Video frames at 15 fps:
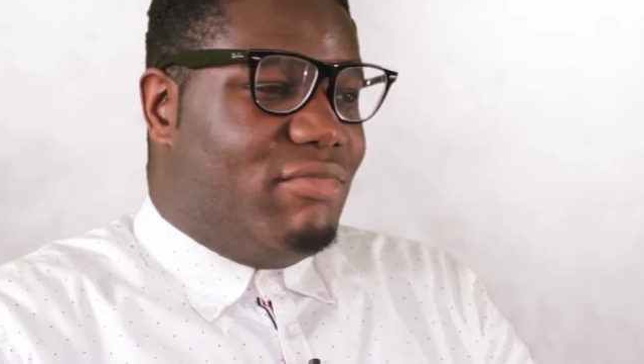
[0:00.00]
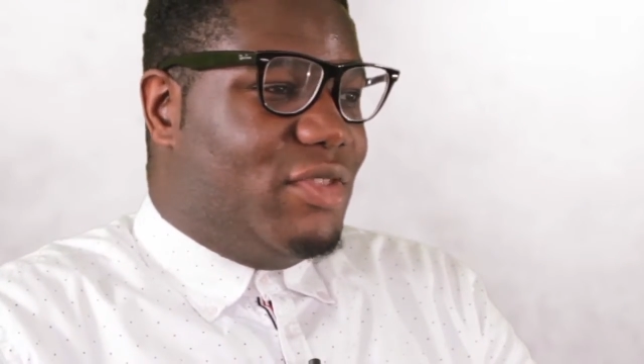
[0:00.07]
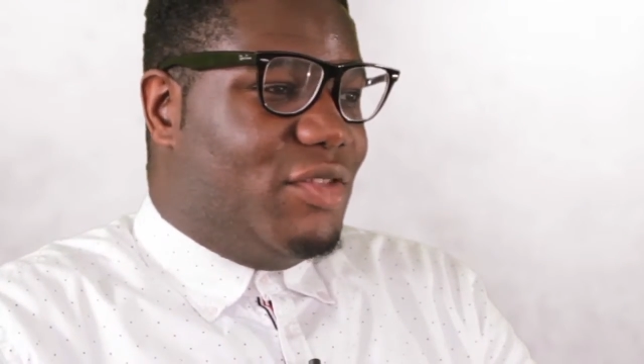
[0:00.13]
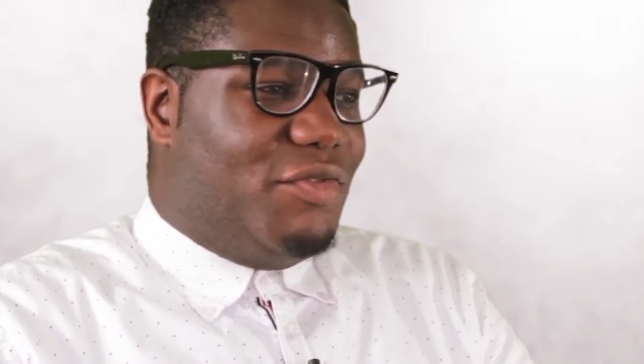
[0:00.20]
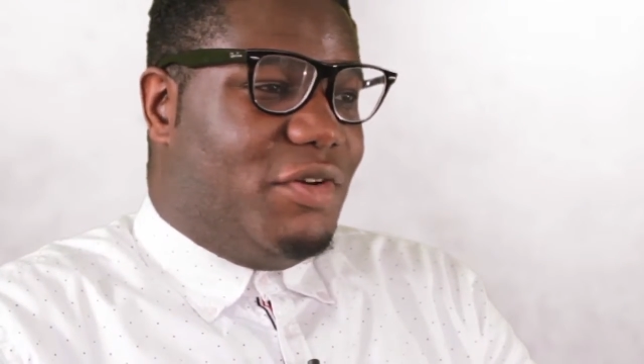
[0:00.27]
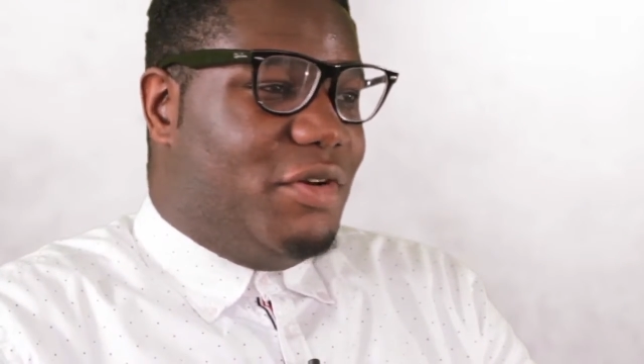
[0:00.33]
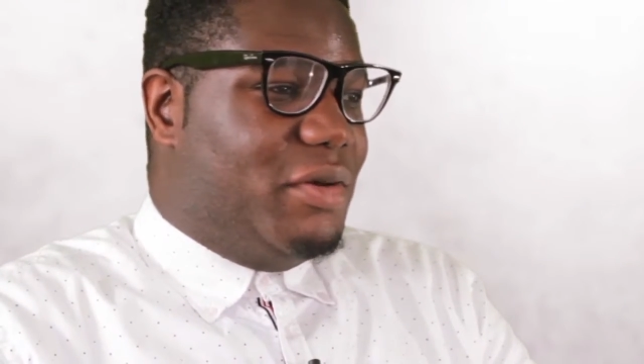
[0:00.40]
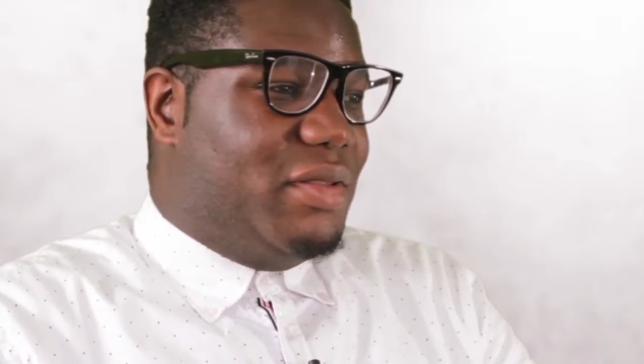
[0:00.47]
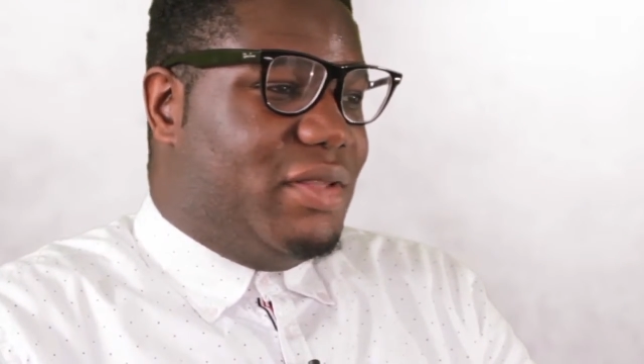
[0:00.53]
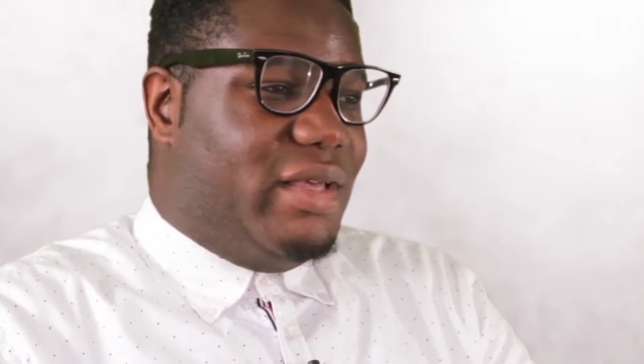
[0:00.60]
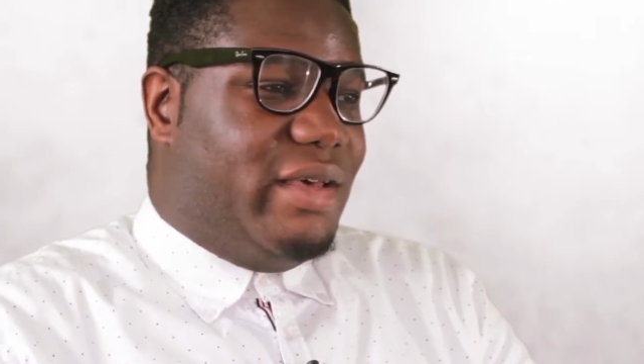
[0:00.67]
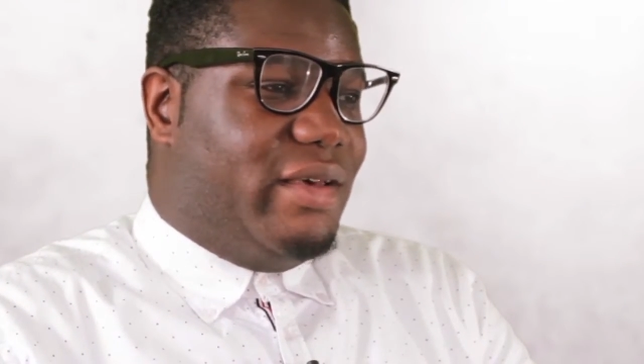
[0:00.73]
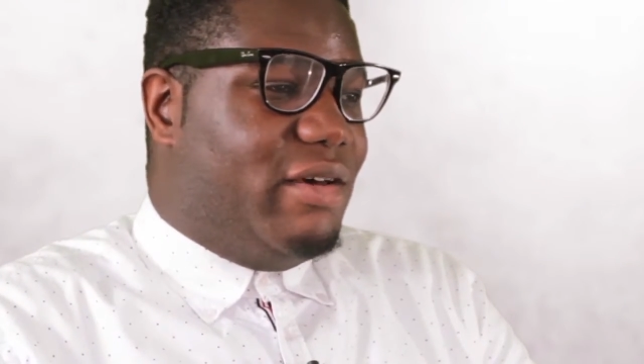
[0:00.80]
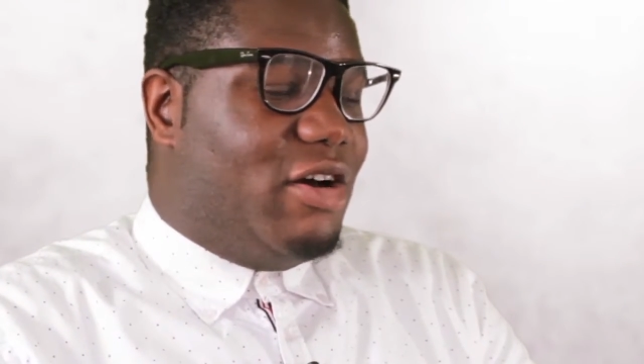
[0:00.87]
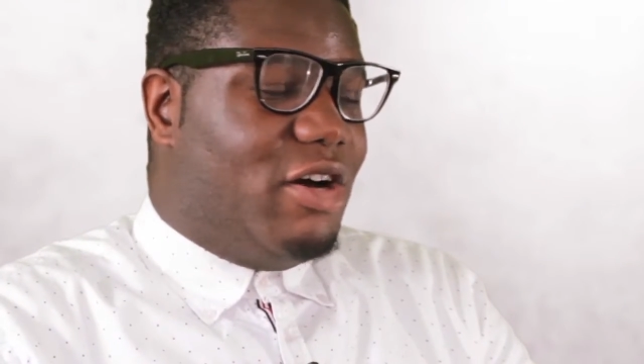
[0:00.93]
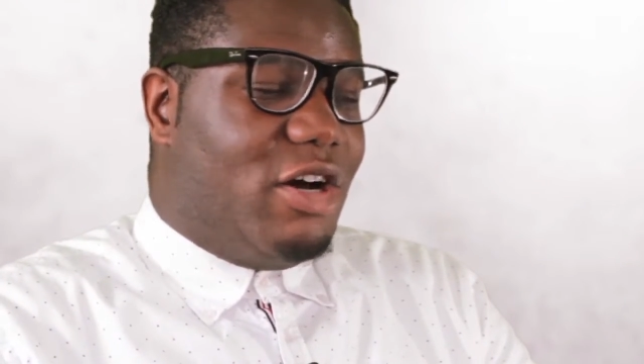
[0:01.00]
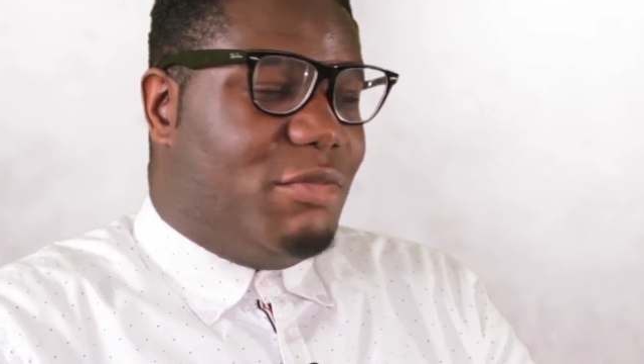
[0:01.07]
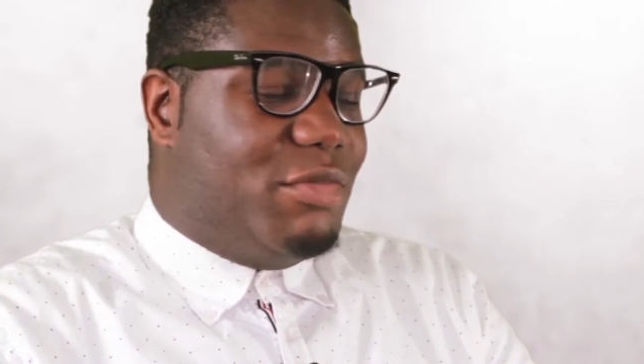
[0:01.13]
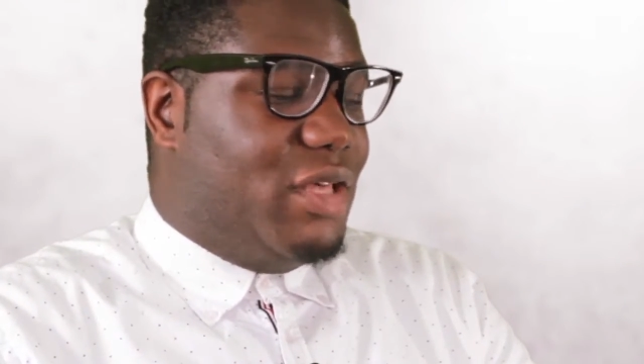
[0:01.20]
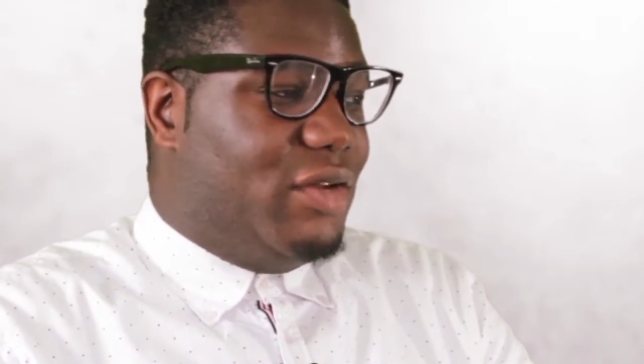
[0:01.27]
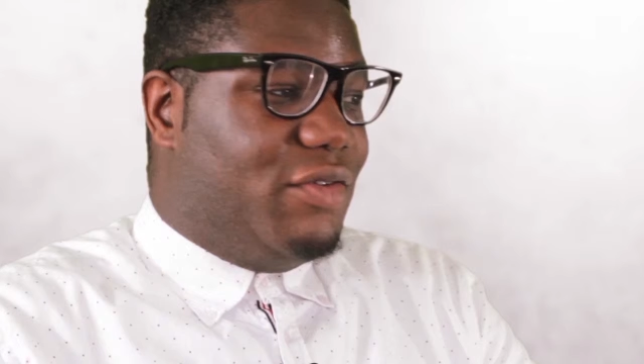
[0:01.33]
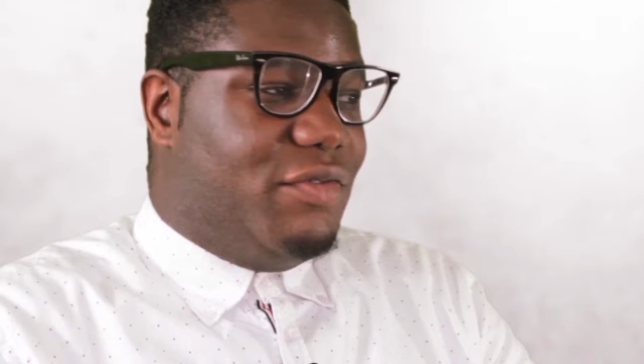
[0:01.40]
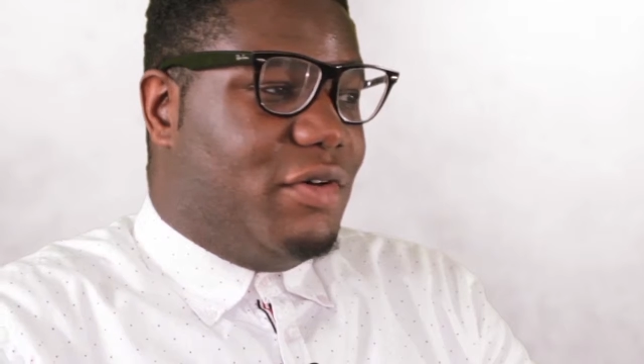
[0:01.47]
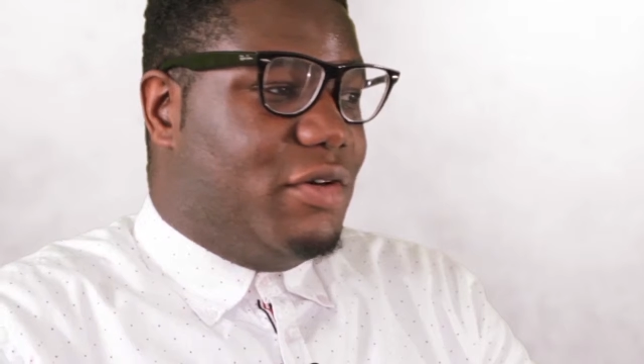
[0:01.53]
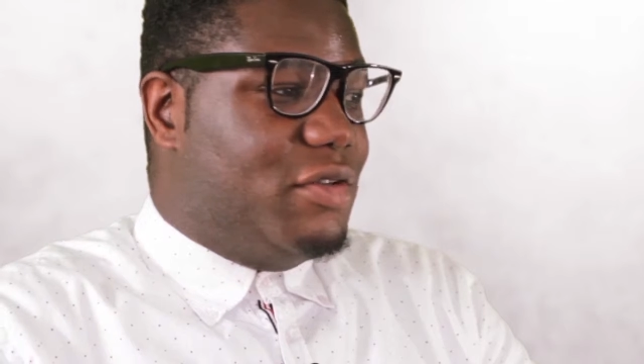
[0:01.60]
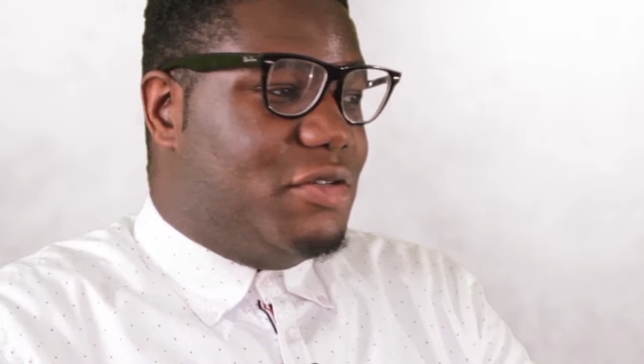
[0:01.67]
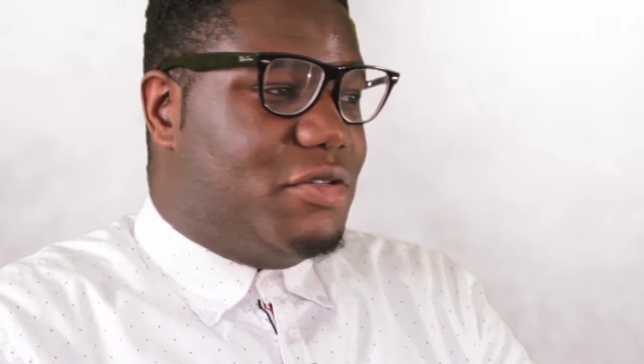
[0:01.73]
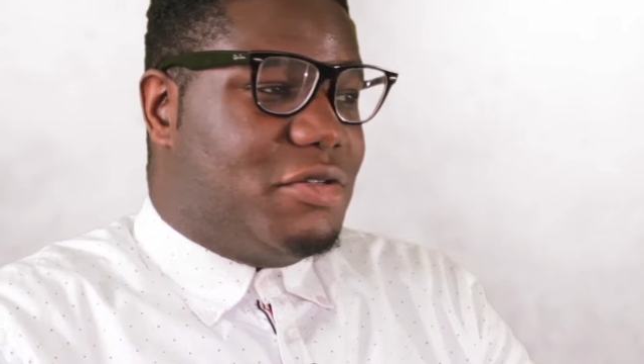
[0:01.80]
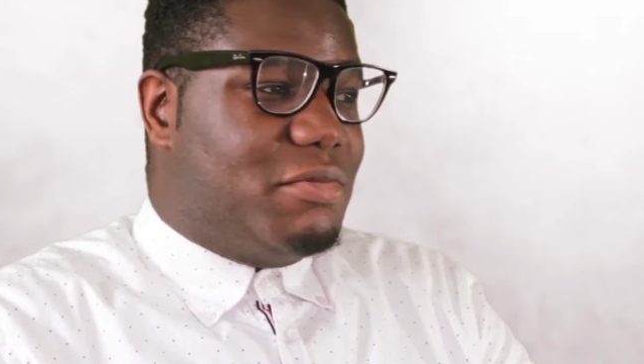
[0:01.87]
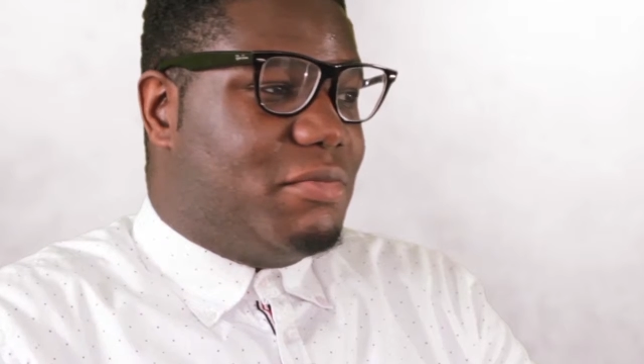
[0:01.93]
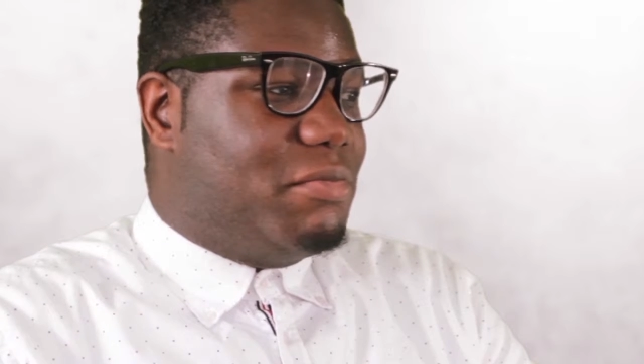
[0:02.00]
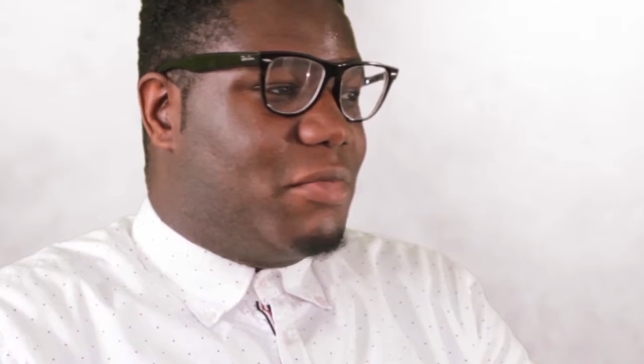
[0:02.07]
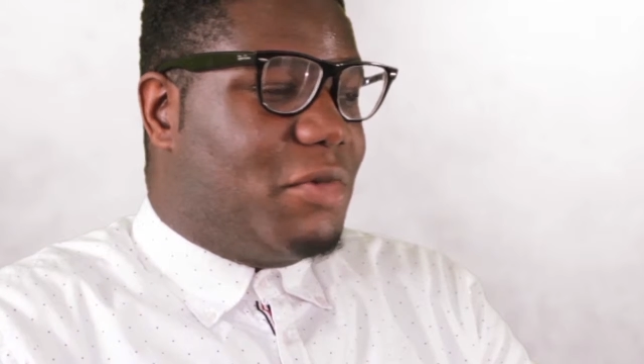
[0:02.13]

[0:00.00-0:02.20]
The following day, hung up the headphones,